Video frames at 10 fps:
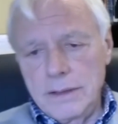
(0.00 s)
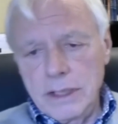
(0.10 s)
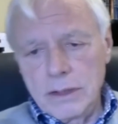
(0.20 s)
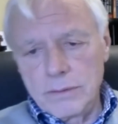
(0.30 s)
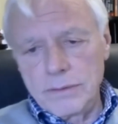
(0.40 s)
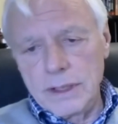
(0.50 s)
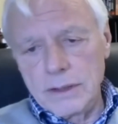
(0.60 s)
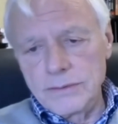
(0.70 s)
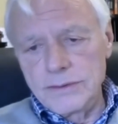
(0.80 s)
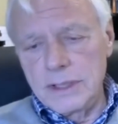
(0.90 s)

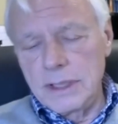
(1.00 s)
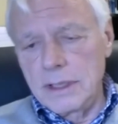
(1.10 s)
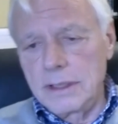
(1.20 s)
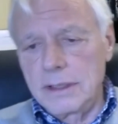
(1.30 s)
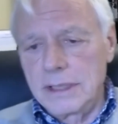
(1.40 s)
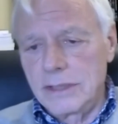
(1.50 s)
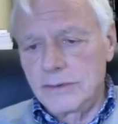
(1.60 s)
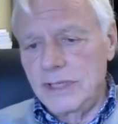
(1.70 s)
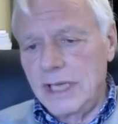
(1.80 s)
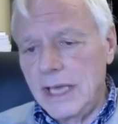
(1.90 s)
there's
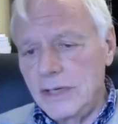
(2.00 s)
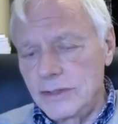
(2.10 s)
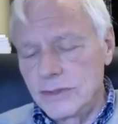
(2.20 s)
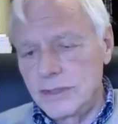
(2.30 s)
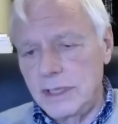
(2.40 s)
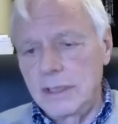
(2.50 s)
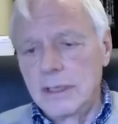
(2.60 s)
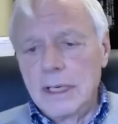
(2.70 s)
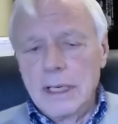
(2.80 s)
the agency.